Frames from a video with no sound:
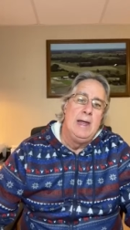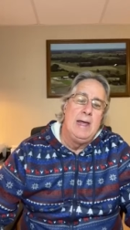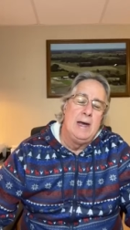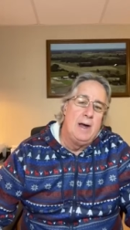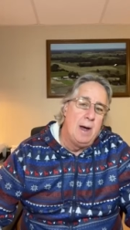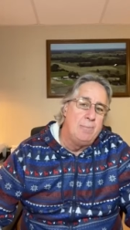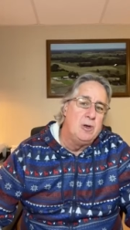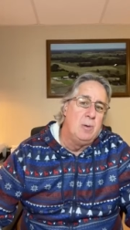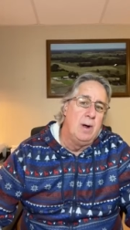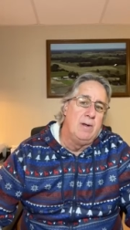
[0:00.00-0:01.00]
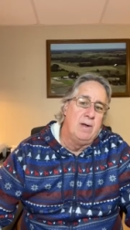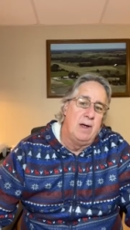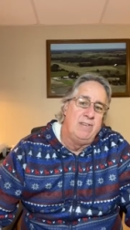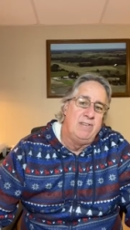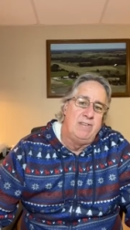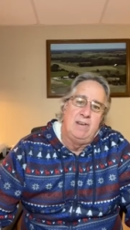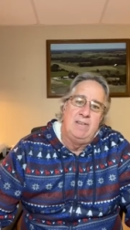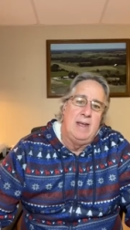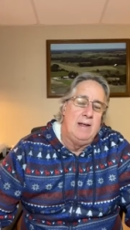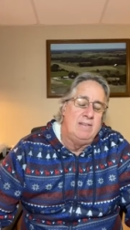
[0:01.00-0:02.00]
get it up to a, a
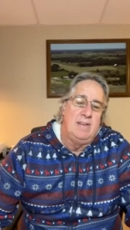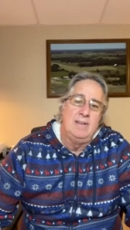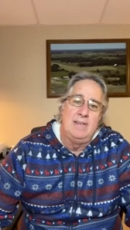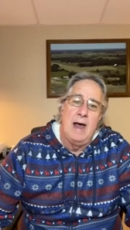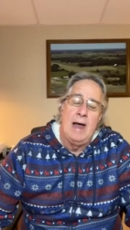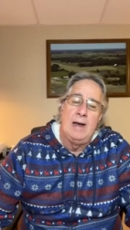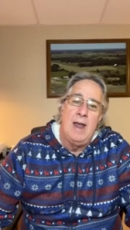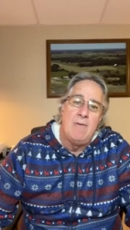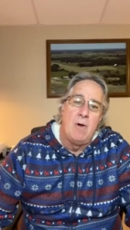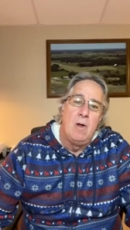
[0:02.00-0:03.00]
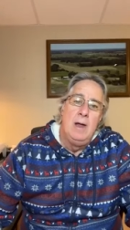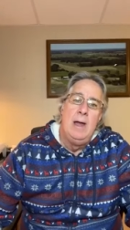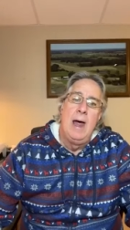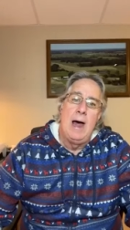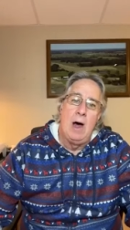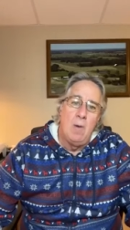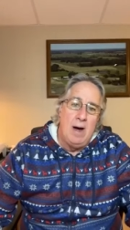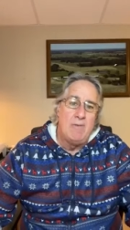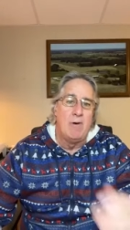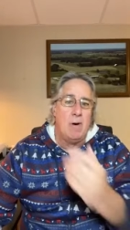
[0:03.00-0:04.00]
6869 level.
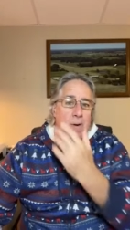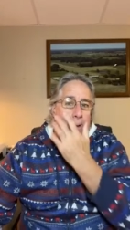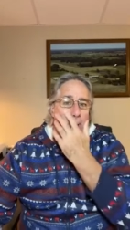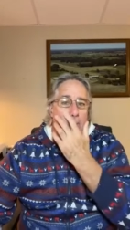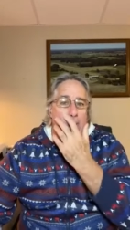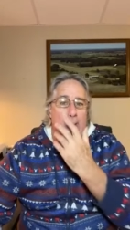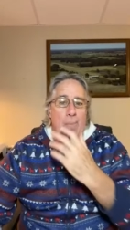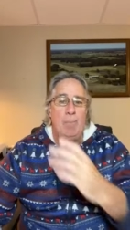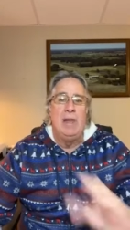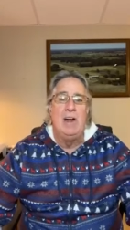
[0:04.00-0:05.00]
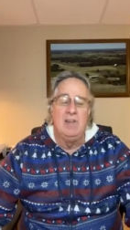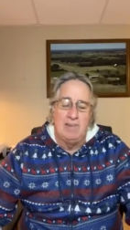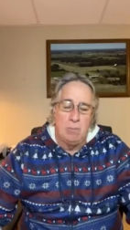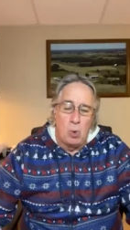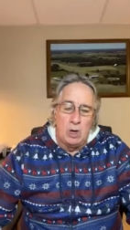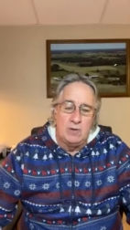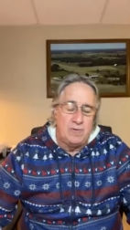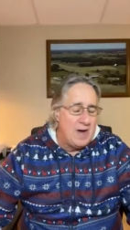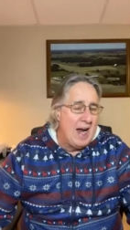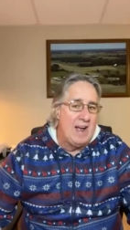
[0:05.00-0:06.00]
However, it, because it works
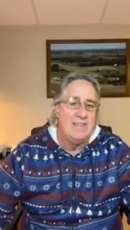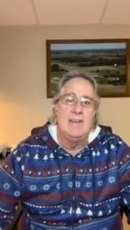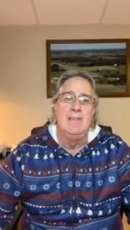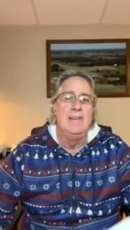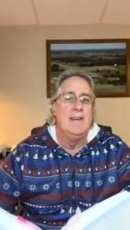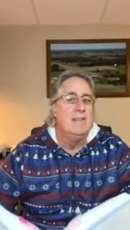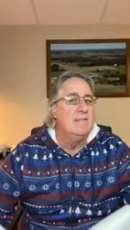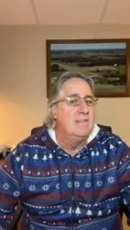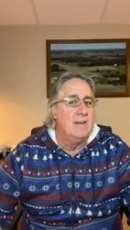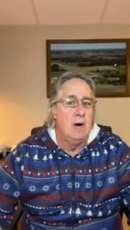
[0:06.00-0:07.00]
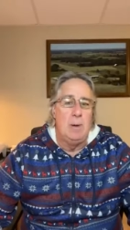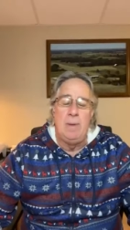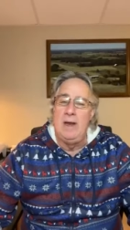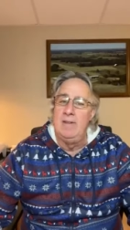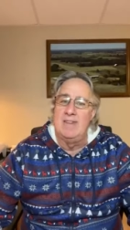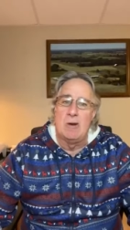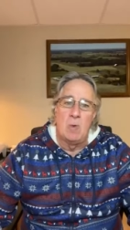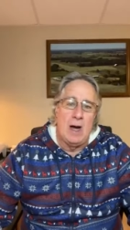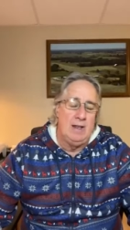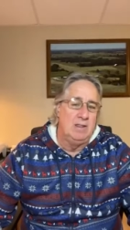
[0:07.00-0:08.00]
fast doesn't necessarily mean it's the
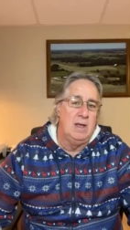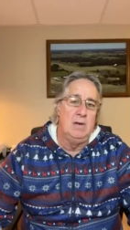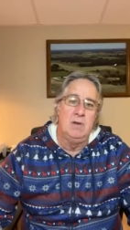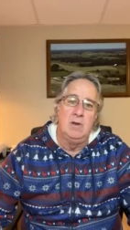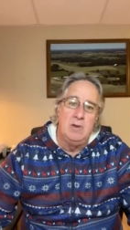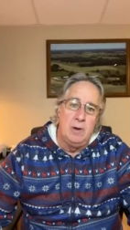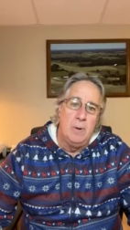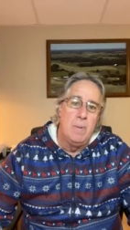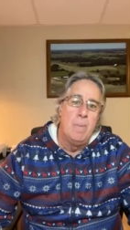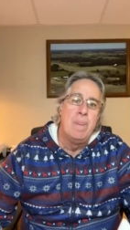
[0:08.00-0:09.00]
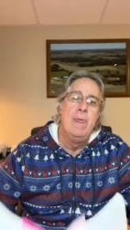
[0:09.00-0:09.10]
right thing to do.